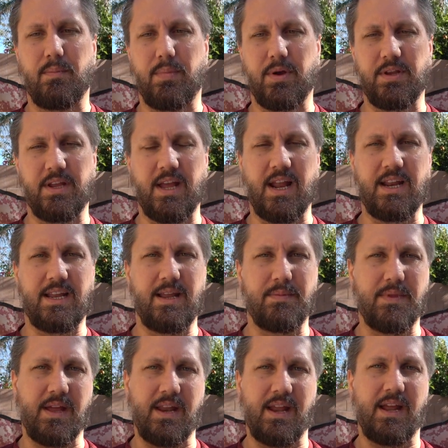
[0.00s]
but you got to
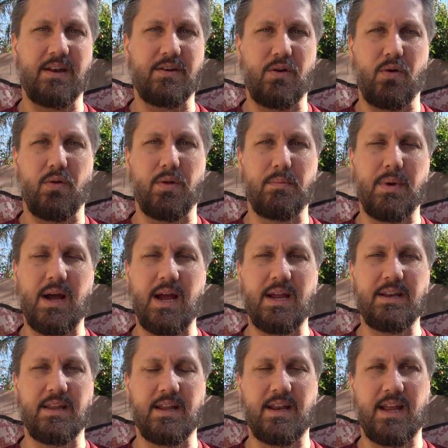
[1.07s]
keep that end goal in
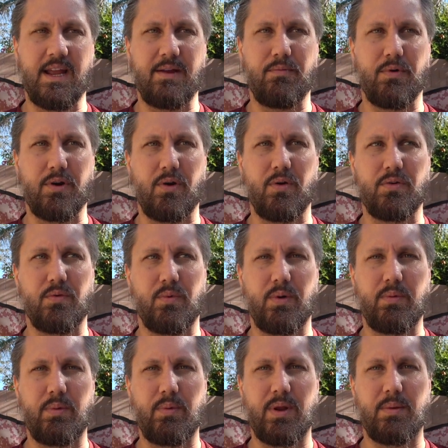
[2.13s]
mind that, hey, we're going to
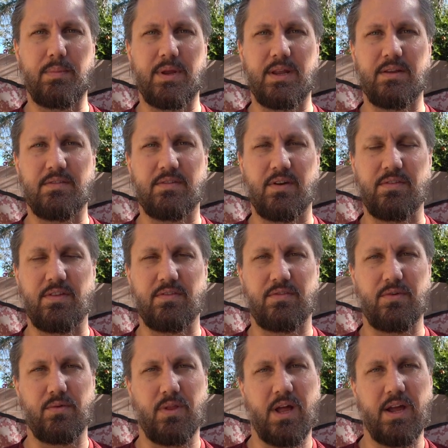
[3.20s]
where we want to be to start
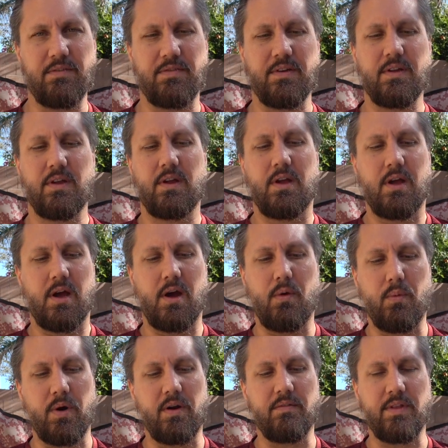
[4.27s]
this new life,
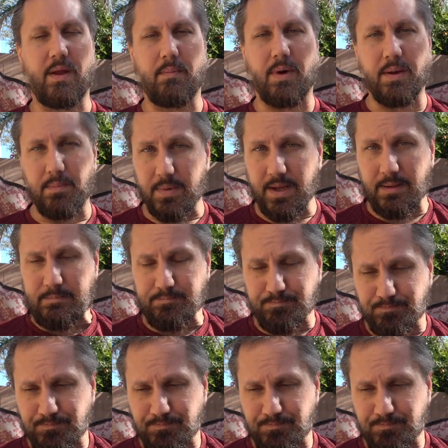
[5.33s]
wherever that might be.